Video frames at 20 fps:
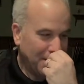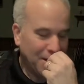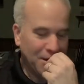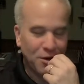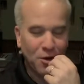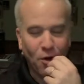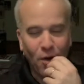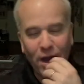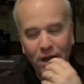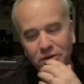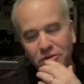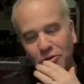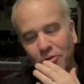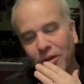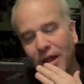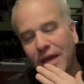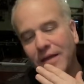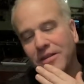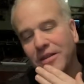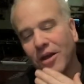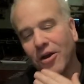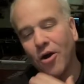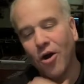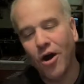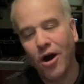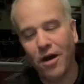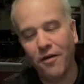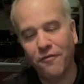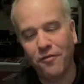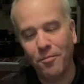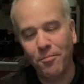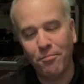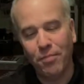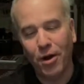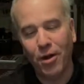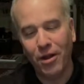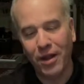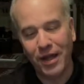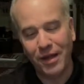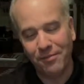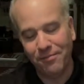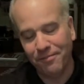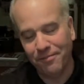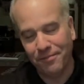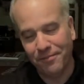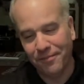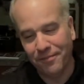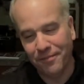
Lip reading: I do like the car from Bullitt.